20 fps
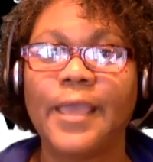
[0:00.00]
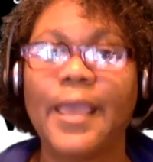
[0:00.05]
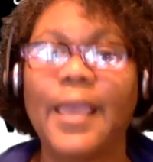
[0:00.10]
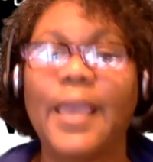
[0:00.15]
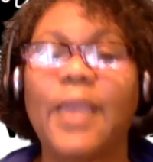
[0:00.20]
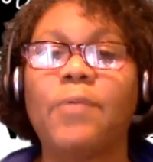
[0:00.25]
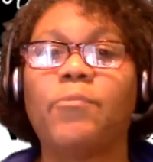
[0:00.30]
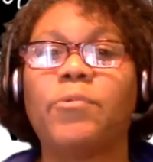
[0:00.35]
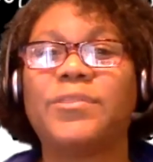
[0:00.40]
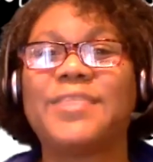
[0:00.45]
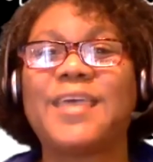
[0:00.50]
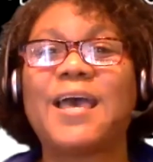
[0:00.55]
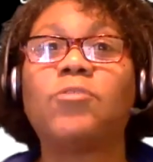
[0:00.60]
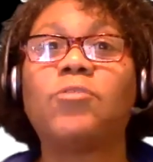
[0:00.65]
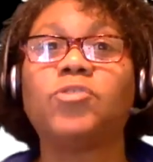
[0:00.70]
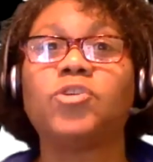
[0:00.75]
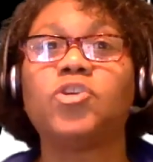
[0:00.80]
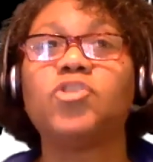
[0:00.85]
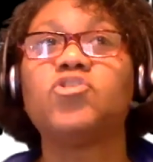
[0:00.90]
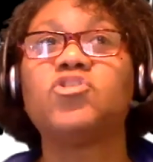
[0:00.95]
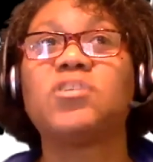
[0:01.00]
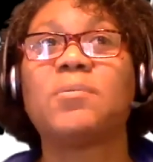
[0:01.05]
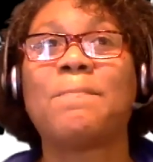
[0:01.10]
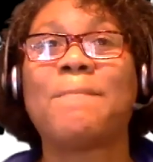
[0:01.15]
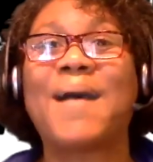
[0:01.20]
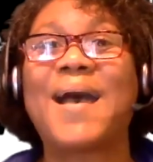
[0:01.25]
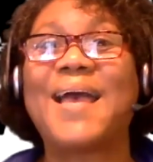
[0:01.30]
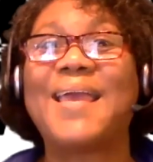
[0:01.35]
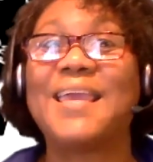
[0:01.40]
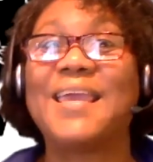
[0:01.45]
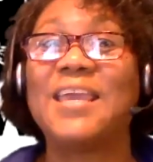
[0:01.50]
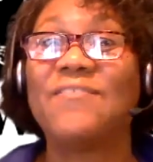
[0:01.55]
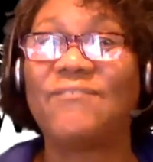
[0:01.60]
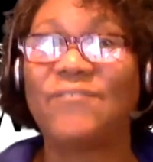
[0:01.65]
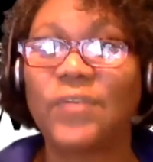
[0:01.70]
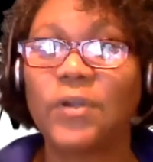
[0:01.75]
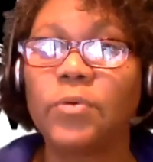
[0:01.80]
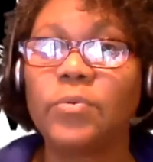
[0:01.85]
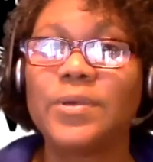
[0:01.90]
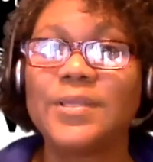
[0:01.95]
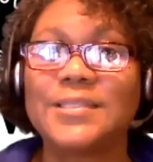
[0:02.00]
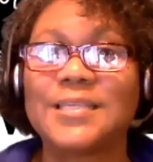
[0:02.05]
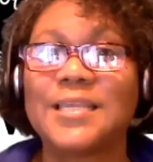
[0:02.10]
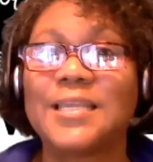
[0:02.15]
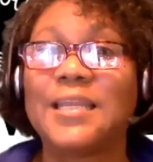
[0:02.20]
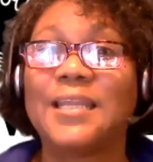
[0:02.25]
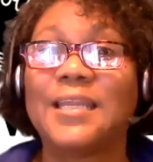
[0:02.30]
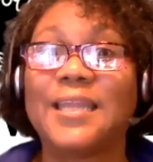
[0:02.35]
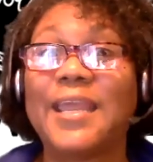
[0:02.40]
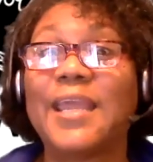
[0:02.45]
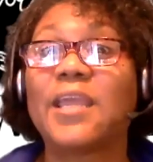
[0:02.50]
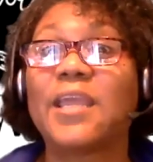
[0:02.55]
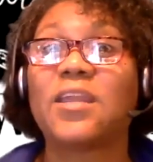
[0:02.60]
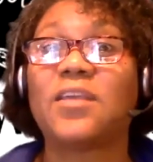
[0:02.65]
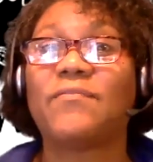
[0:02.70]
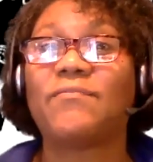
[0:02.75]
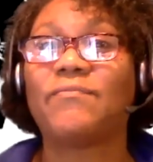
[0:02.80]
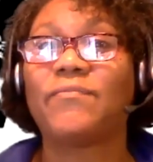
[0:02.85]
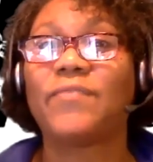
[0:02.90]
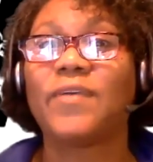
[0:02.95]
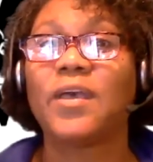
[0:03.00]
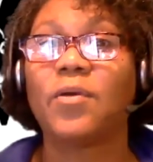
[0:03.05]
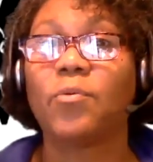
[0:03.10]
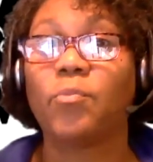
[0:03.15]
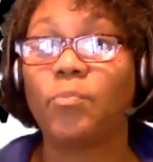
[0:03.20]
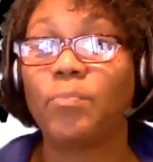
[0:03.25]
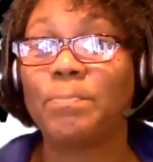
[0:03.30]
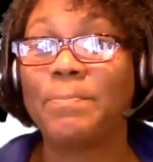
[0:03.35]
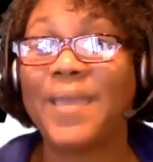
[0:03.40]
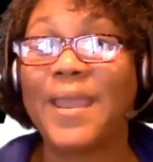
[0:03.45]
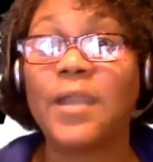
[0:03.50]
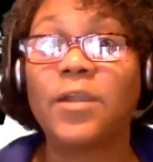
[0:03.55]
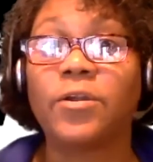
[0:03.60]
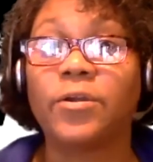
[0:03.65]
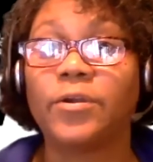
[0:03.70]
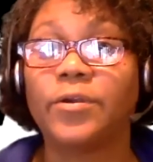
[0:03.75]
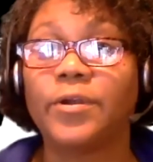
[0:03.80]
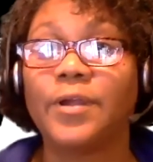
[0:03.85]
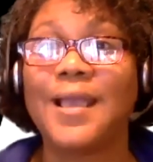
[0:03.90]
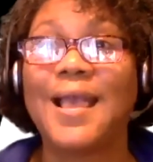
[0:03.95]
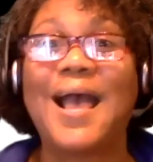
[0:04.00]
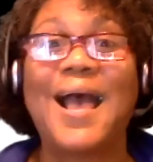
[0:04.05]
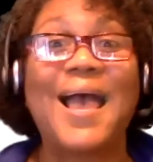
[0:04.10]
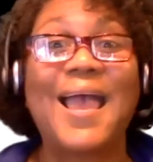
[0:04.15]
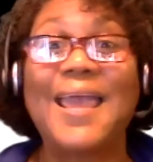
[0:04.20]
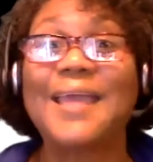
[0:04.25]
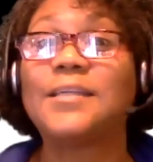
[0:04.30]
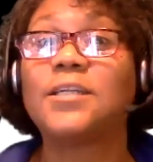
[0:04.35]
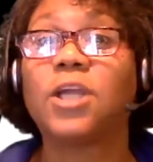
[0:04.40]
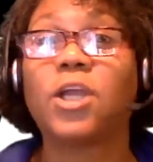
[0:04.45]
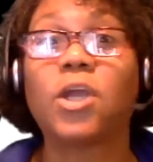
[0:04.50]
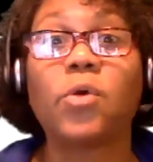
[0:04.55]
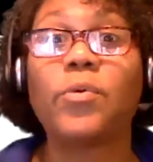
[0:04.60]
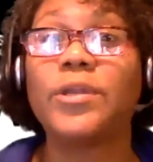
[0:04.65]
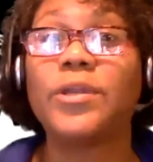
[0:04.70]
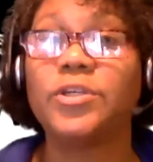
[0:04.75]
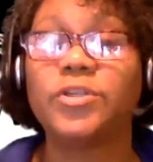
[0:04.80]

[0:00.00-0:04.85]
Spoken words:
and without using my influence in a negative manner. I had to go and